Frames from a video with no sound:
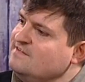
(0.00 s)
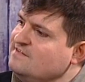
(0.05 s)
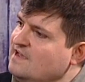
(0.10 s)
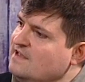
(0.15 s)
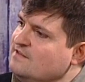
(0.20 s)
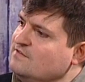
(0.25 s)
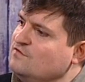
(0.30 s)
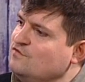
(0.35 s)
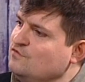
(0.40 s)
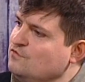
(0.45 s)

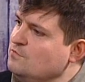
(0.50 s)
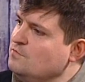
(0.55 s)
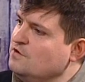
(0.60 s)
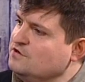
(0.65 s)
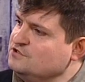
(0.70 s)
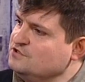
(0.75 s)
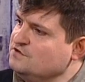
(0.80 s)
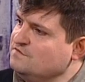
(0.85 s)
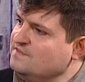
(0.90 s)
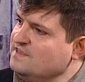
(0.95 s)
set so
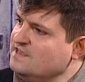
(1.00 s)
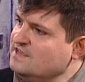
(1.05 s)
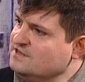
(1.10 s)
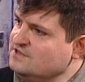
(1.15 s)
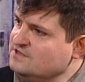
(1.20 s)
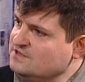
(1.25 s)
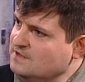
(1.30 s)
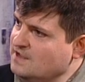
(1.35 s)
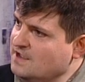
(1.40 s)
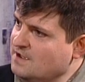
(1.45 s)
much of the
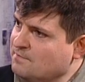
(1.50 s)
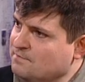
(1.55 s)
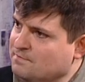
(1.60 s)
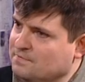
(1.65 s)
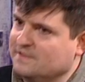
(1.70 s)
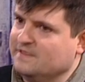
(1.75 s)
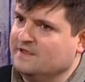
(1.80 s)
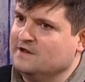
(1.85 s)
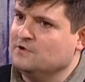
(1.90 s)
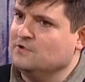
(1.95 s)

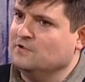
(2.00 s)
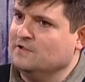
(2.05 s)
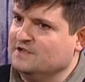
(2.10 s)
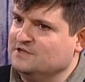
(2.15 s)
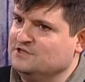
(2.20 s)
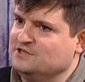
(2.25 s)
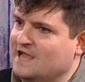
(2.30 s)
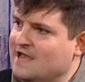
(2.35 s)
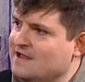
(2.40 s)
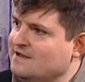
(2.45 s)
political
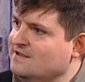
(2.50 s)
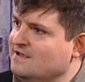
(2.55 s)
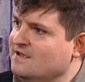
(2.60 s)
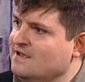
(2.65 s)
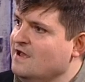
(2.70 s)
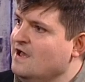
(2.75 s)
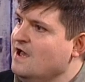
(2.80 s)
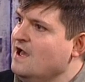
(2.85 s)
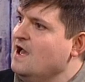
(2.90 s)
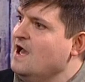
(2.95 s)

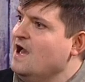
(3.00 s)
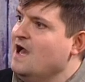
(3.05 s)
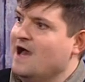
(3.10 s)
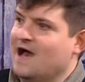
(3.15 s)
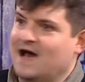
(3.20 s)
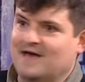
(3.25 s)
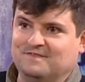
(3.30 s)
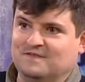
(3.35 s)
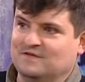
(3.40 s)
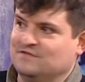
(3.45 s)
agenda.
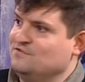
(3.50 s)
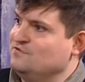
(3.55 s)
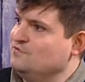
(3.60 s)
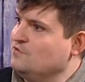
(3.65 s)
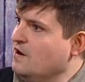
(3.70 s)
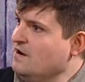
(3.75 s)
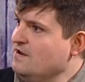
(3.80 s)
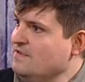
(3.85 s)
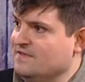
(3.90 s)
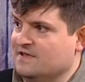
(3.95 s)
at the
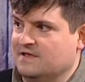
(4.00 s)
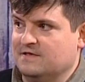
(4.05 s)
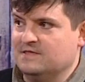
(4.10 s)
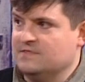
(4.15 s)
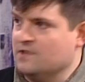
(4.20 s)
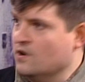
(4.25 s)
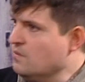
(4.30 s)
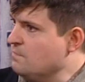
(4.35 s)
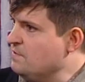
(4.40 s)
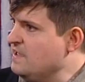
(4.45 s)
start of their
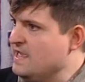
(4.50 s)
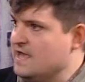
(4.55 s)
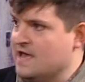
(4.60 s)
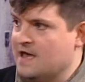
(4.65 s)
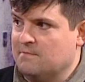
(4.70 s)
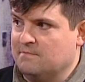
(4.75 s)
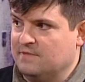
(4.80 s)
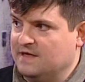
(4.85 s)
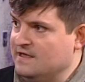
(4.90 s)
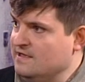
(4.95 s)

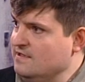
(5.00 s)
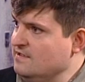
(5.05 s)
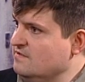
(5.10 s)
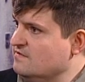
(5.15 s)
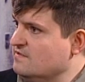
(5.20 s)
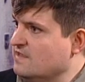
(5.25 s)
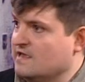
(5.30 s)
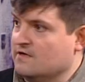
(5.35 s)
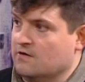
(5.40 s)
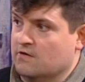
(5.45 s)

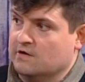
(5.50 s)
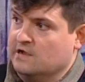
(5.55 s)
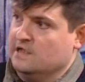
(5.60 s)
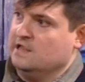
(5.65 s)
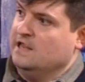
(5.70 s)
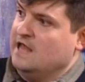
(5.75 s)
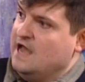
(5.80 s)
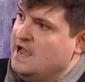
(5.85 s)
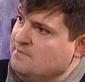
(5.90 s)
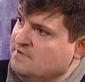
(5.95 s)
PMBs, like on
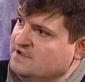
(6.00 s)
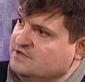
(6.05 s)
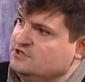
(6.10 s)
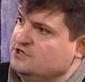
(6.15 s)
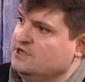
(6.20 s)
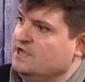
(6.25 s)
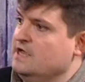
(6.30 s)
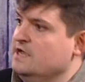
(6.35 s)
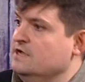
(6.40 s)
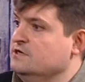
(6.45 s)
climate
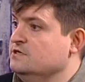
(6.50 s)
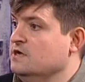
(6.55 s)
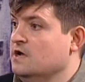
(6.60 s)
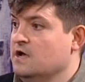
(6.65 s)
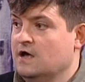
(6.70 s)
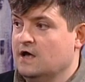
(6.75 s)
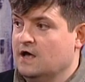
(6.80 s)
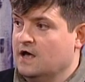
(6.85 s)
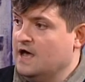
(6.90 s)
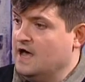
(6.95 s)
change,
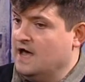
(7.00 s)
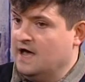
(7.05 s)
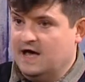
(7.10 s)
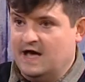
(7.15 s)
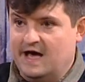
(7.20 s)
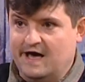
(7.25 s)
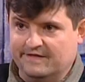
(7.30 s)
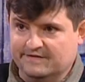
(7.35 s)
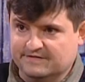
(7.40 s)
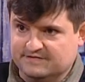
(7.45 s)

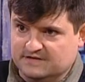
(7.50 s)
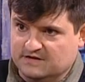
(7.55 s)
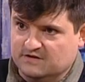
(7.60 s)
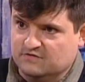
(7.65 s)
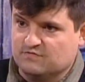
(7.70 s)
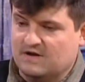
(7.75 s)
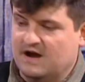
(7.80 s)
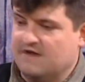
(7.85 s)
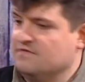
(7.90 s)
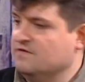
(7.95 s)
Allison
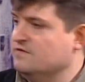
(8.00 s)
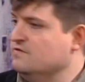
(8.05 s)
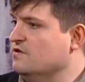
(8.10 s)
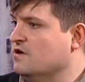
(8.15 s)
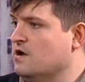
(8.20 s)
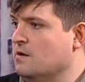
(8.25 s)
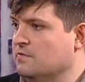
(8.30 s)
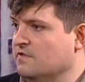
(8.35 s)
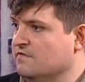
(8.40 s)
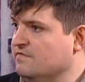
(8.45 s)
has referenced
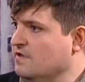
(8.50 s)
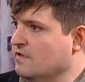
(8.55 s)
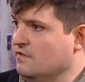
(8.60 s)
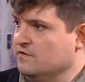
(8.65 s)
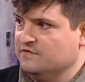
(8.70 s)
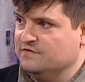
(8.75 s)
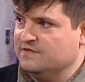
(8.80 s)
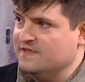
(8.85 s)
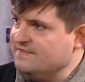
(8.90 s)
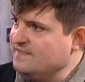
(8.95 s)
a couple of the
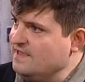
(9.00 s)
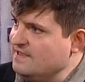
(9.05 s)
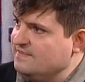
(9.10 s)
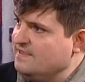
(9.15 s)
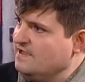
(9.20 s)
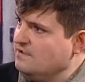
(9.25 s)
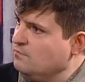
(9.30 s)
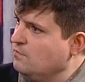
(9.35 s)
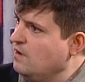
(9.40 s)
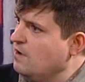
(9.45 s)
others.
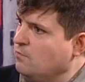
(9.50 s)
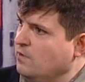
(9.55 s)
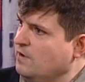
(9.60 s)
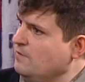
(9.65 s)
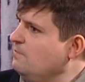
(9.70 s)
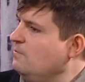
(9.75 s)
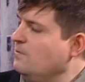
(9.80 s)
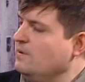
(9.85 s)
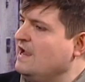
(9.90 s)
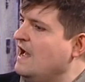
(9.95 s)

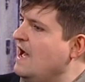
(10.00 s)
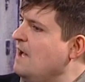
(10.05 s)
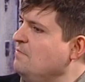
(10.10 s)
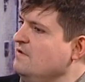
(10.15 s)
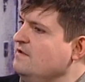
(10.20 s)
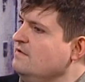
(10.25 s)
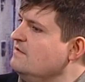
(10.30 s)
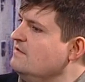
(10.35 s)
What happened?